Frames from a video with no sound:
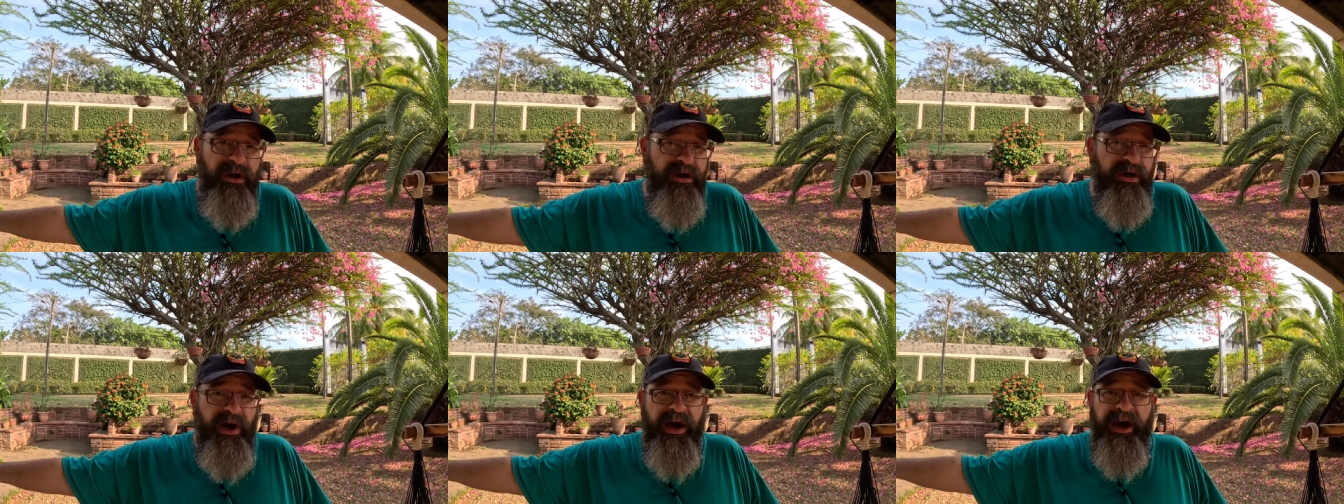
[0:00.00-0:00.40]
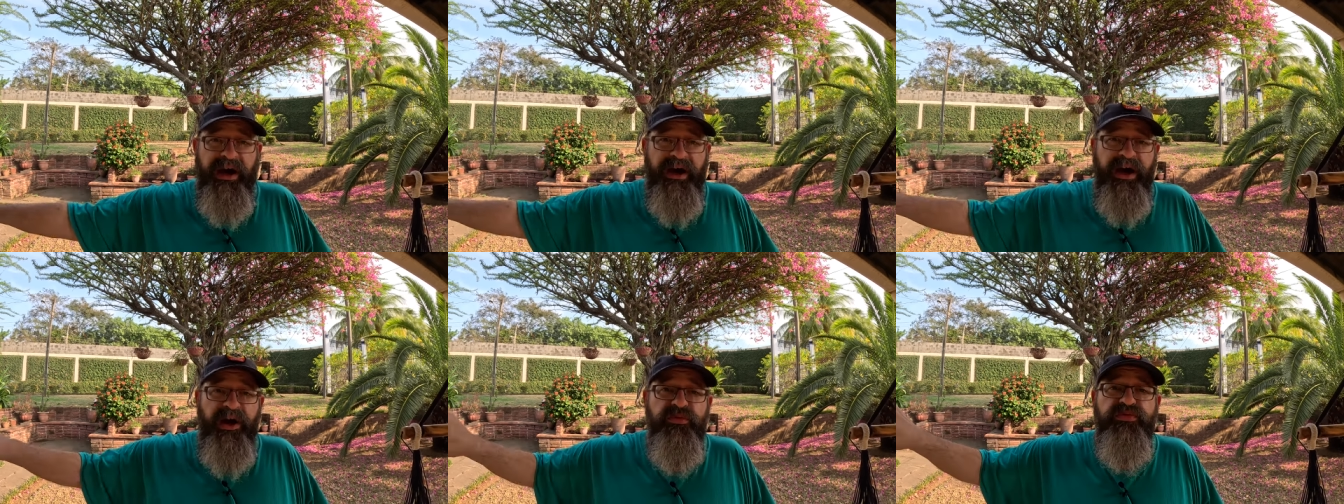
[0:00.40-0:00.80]

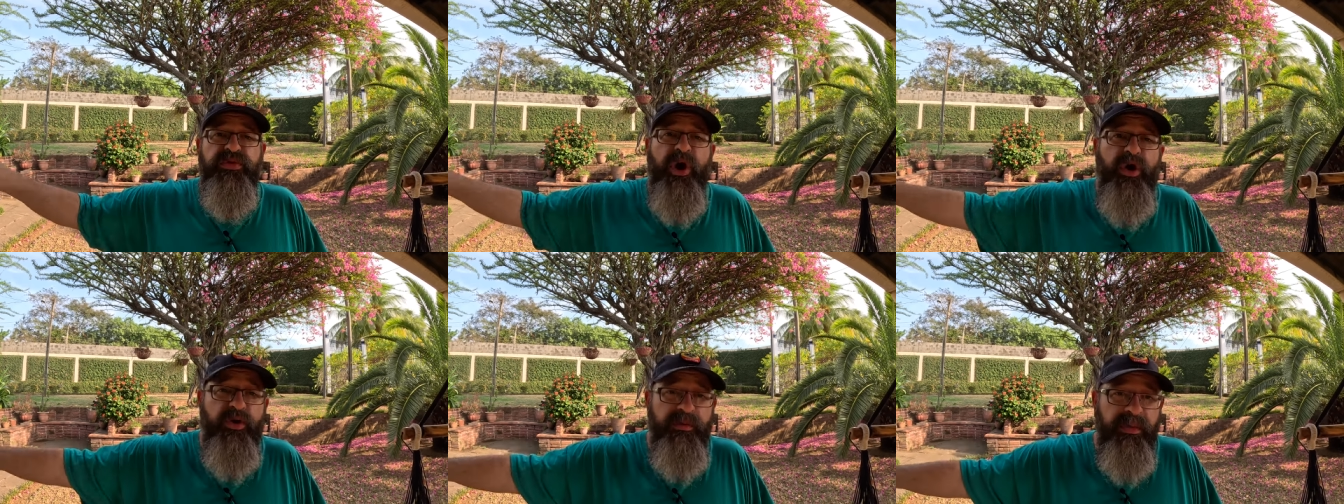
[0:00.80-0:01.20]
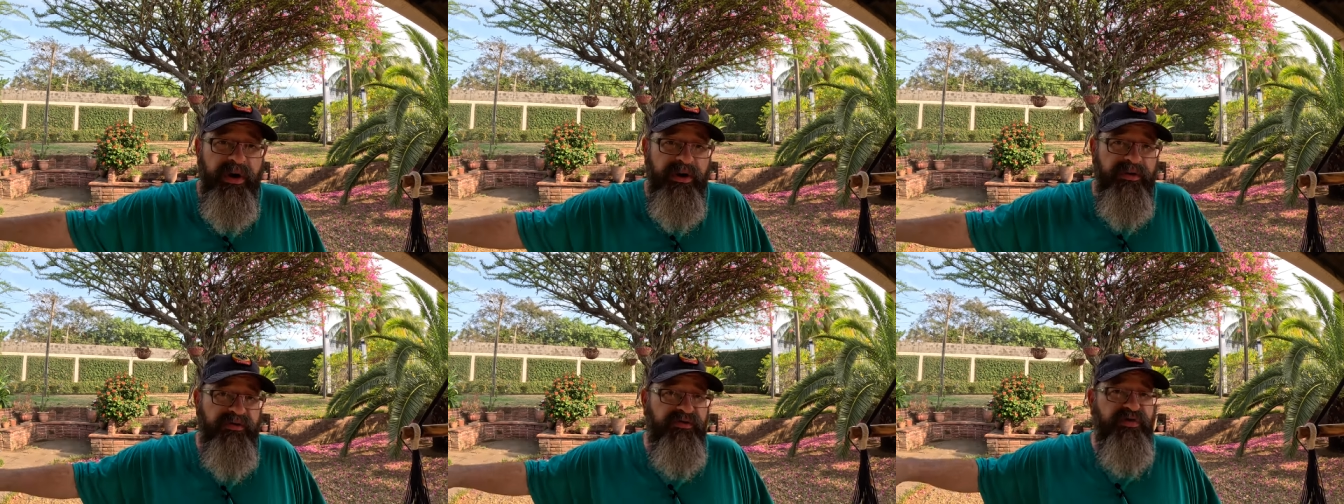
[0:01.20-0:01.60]
uh, Rome
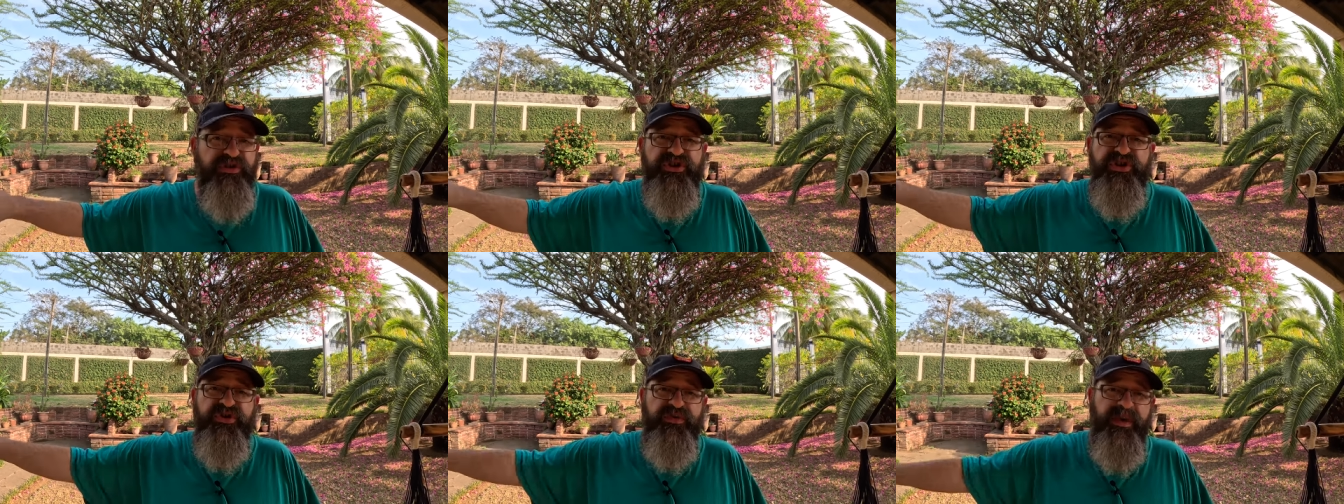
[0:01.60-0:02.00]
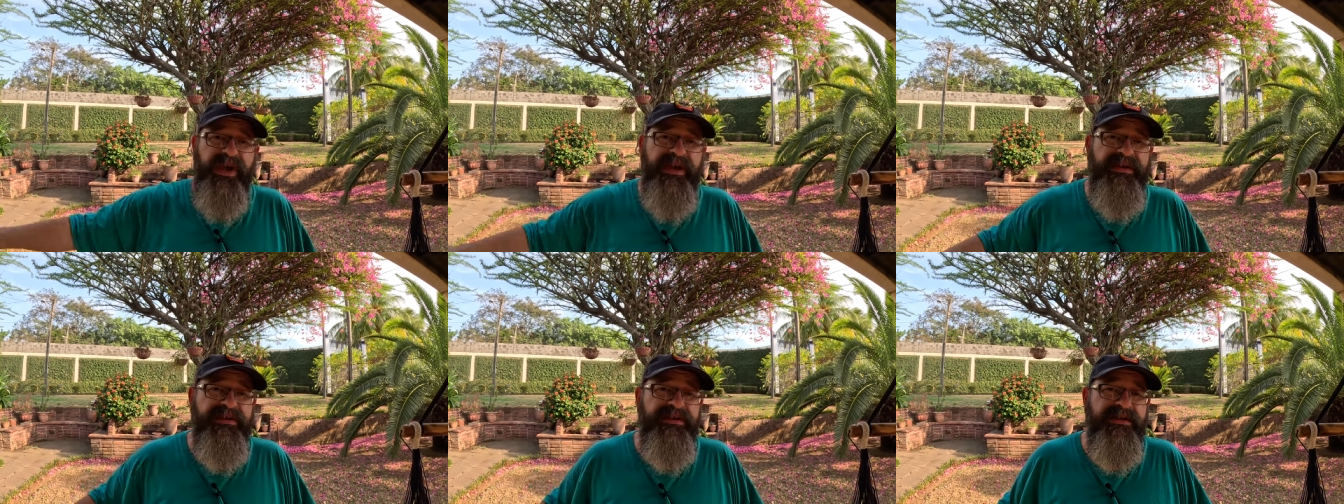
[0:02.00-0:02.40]
for two
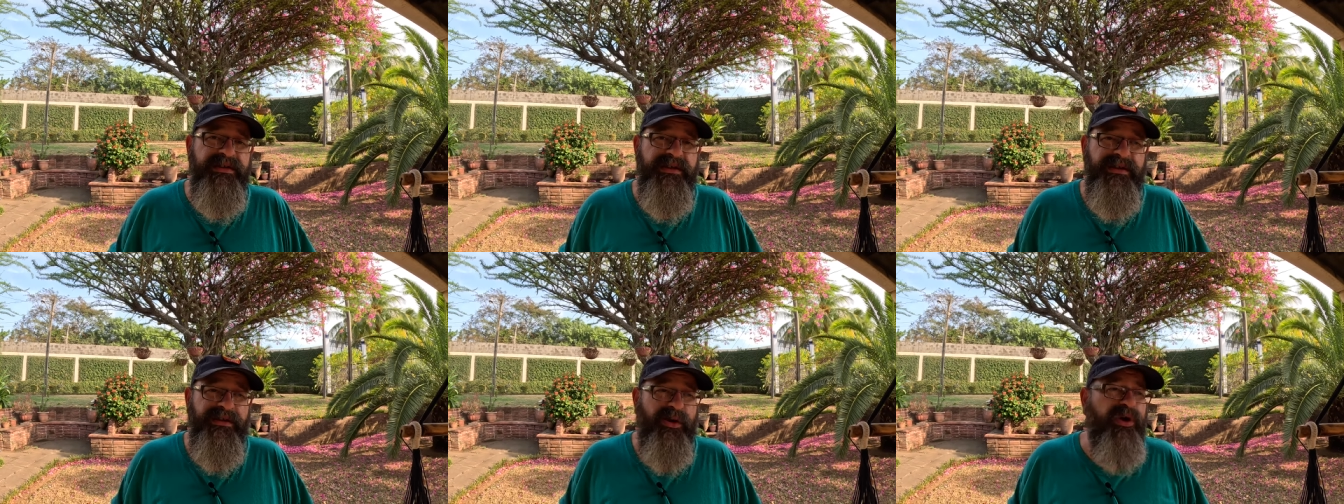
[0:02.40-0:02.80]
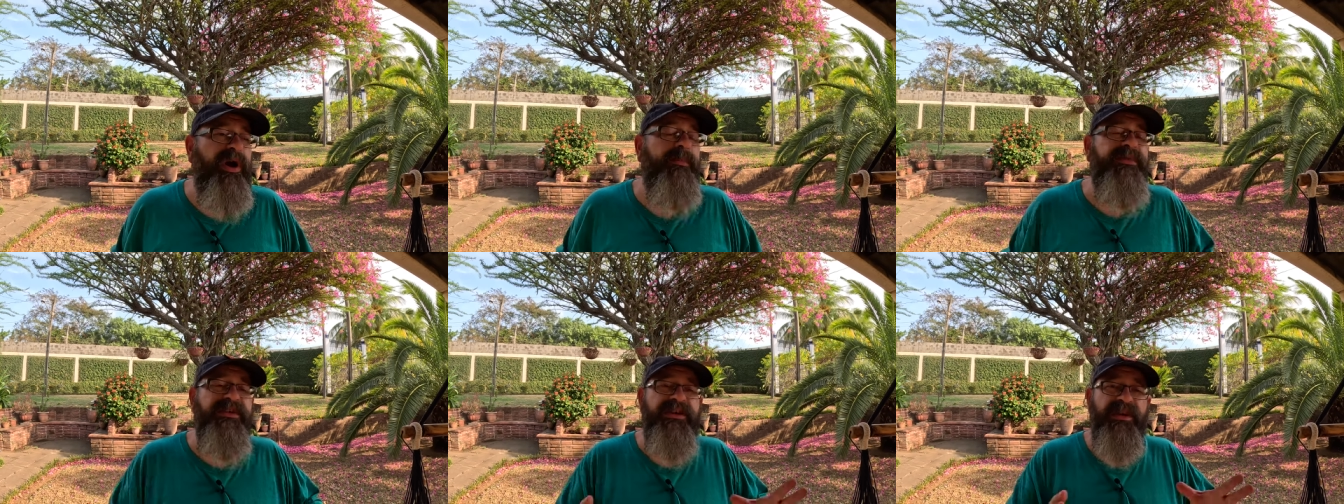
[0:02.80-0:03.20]
weeks or
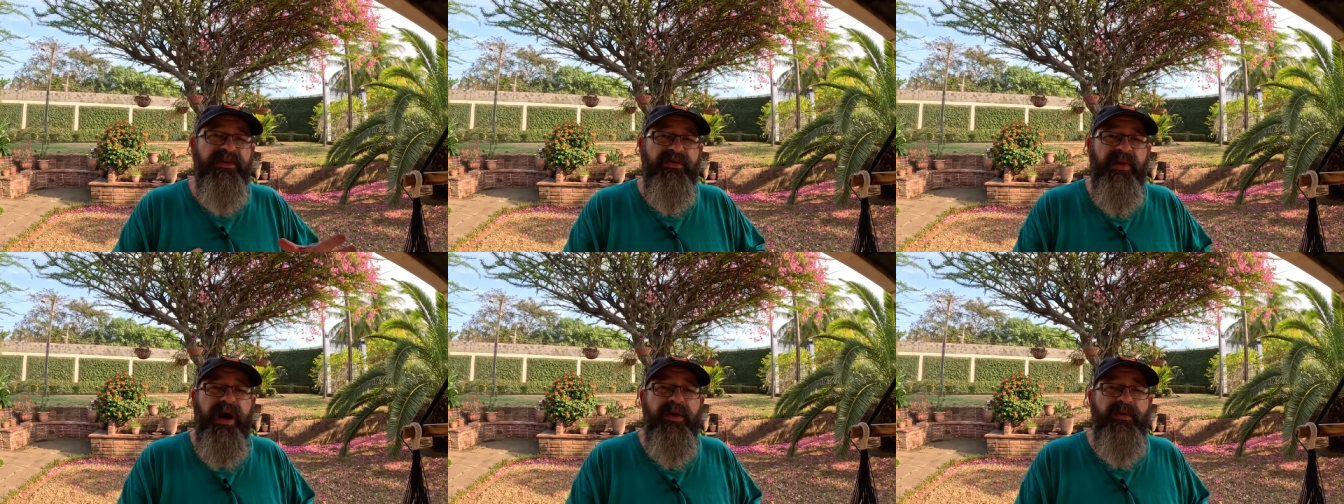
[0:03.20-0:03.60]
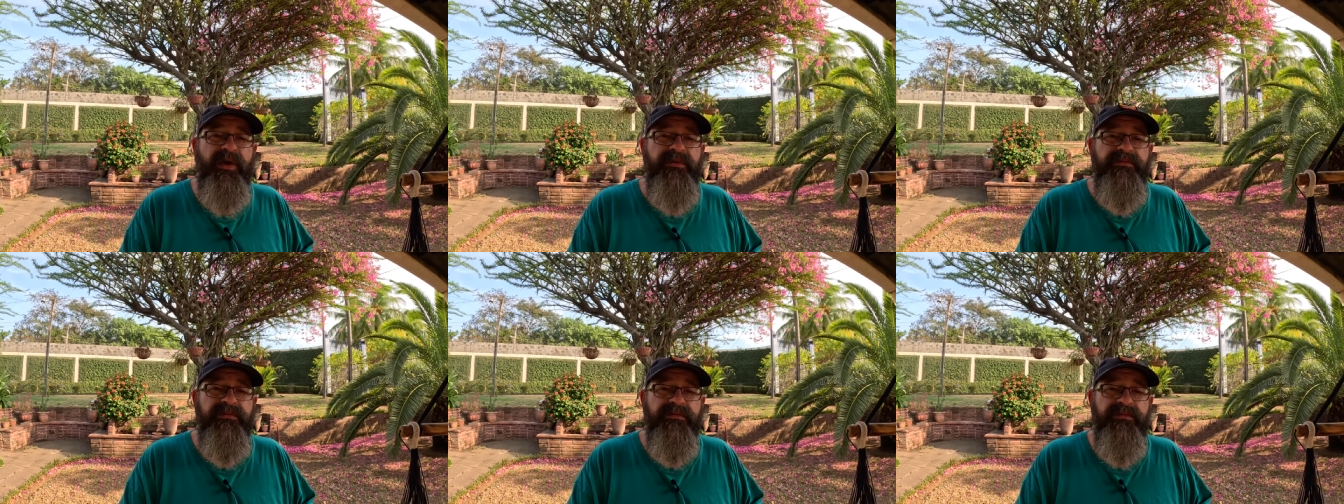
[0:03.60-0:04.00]
coming to
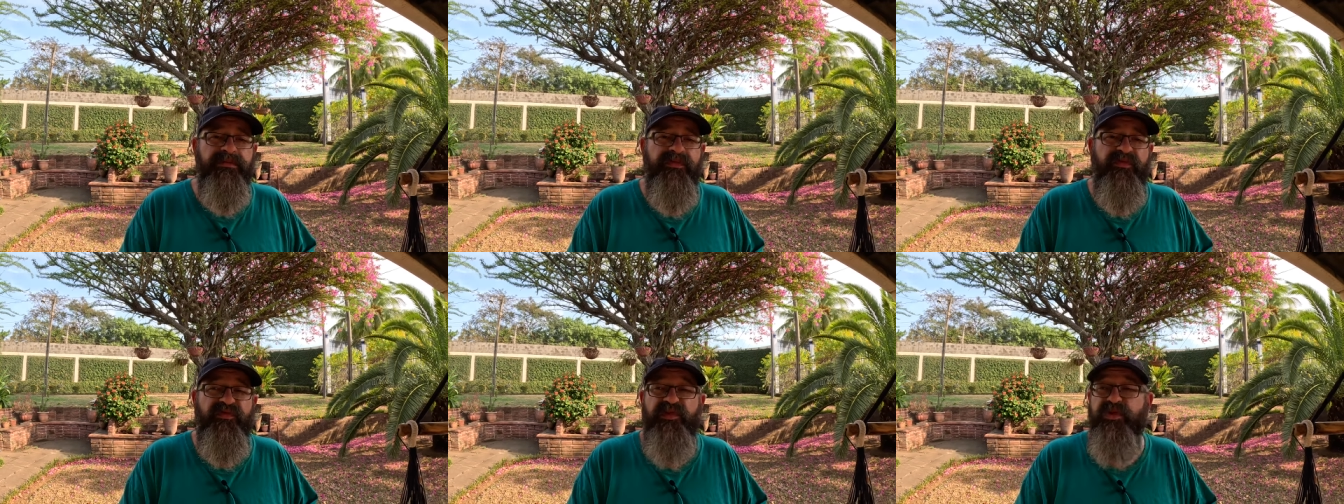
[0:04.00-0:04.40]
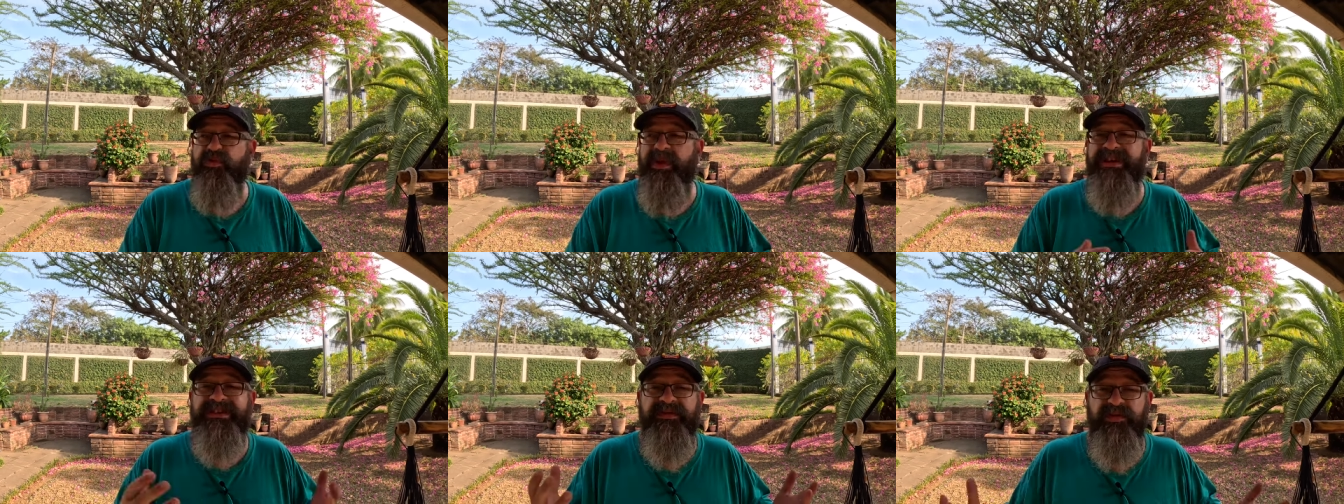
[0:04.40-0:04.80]
Nicaragua for the
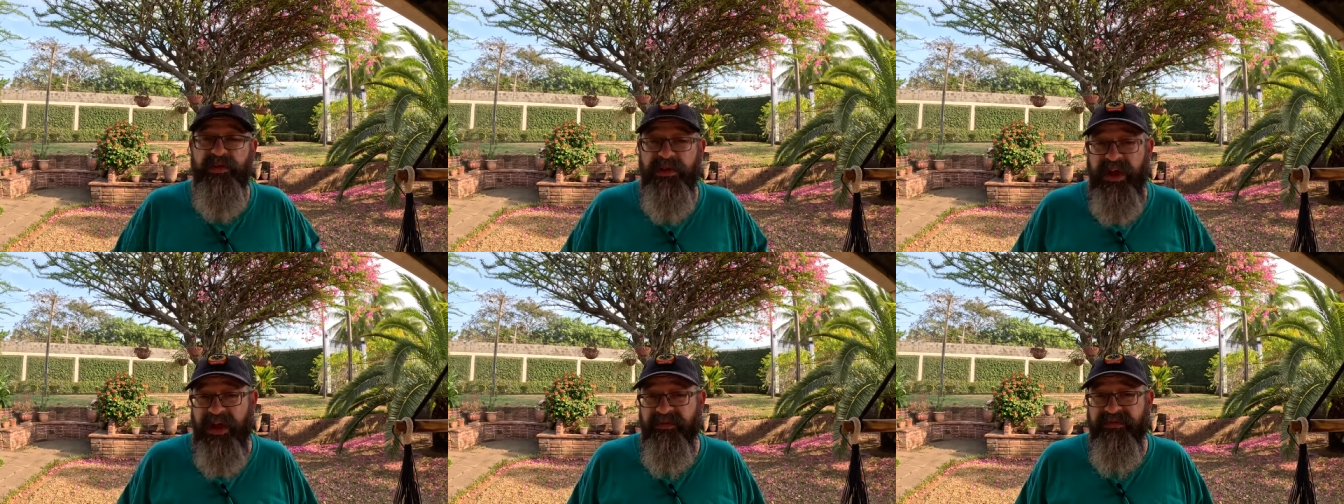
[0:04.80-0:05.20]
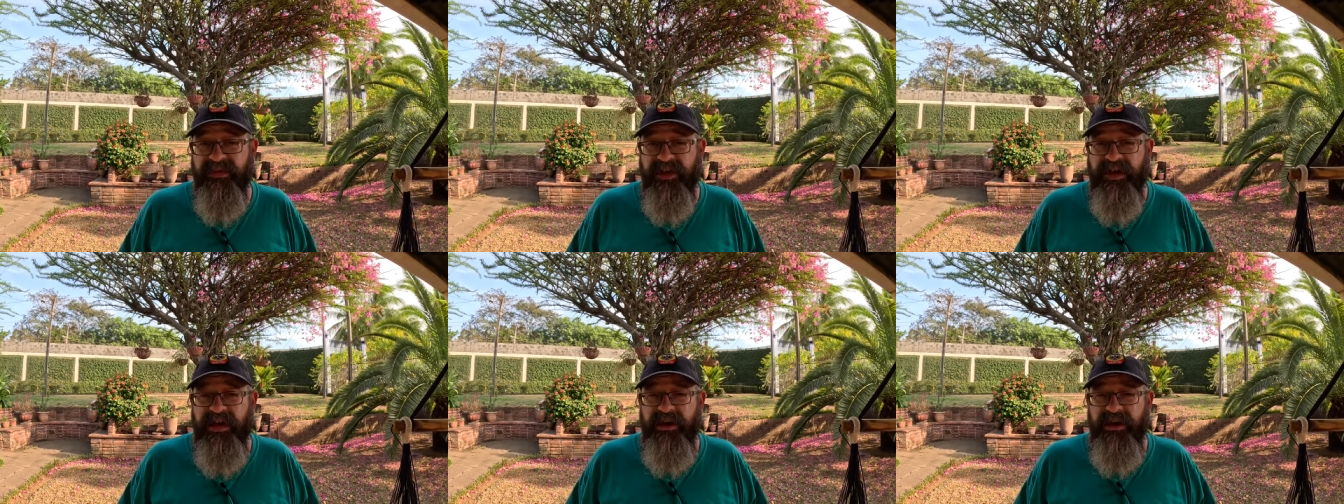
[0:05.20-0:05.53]
rest of your life.